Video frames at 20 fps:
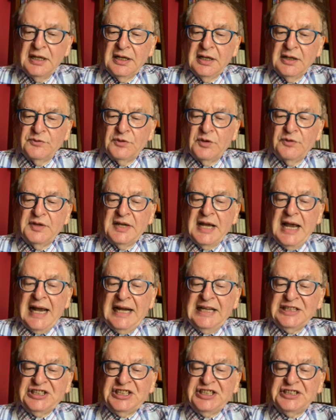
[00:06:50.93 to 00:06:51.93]
and that the
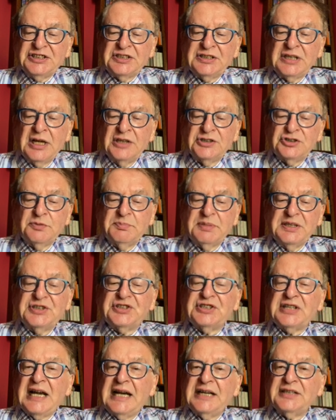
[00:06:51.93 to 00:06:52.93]
ashes should be
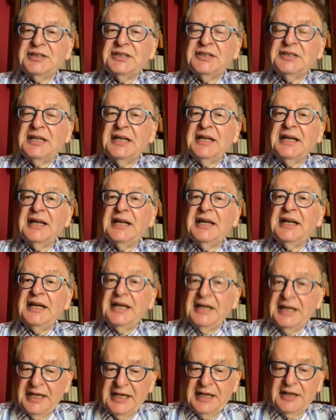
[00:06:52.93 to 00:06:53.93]
scattered
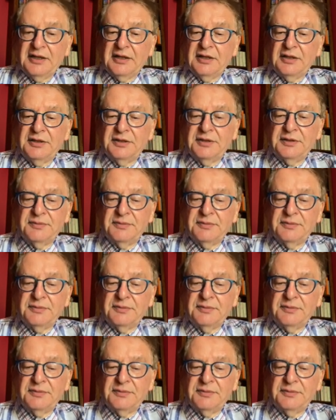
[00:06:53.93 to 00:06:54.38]
in England.